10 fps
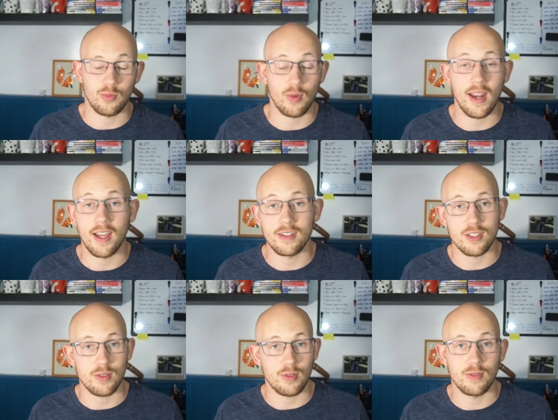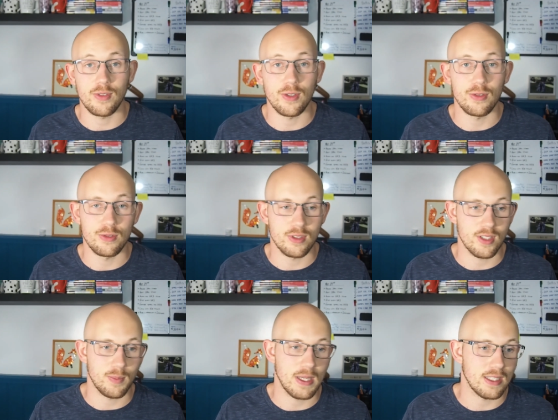rants,
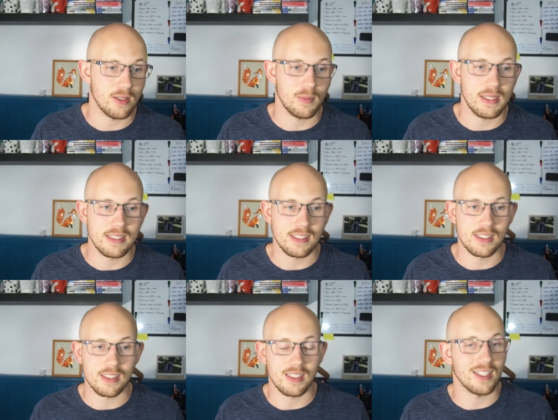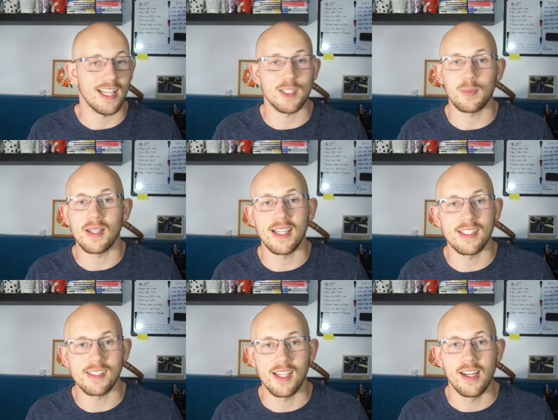reviews, opinion pieces, let's
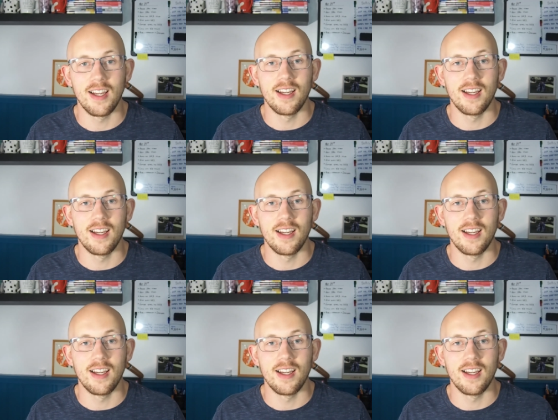plays,